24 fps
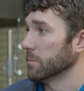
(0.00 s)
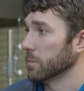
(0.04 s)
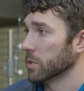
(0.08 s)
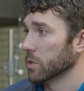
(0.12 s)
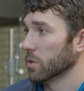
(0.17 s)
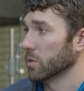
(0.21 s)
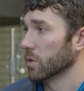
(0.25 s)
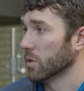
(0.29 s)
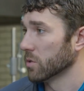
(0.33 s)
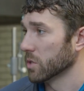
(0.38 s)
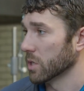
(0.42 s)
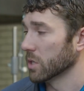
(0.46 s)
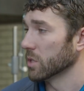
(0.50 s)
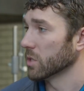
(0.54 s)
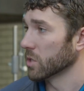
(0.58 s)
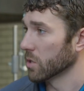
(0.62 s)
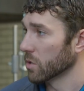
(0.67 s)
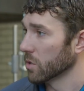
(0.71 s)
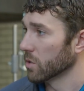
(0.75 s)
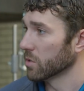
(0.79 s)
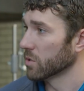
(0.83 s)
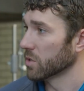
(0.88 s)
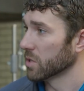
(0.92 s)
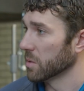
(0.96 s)
So those
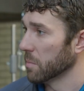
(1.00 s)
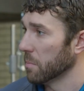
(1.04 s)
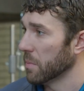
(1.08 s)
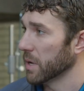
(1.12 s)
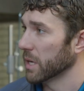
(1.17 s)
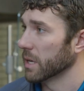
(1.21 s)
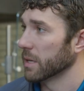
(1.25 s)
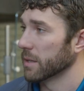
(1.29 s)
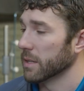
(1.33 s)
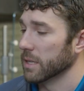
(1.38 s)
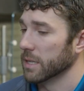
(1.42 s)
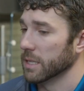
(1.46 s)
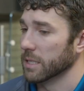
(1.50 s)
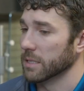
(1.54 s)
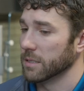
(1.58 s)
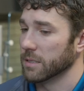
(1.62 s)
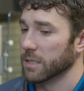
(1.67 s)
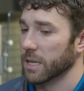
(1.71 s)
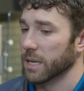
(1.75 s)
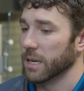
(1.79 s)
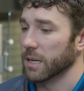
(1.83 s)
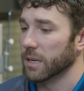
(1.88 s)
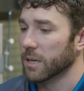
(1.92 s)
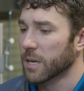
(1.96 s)
are some big
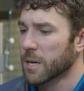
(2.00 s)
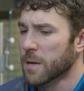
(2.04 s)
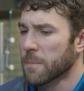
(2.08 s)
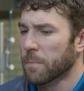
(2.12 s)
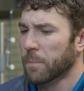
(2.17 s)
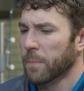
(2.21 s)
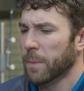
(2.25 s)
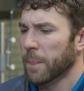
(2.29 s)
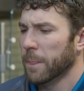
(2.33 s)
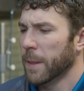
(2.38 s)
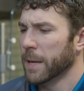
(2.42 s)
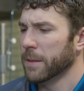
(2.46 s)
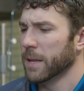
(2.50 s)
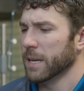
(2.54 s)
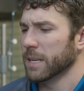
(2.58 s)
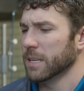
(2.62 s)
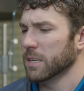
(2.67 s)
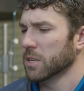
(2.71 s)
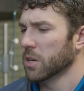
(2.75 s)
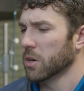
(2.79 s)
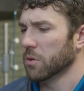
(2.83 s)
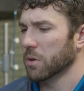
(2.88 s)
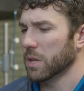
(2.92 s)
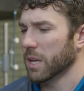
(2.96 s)
things there. And then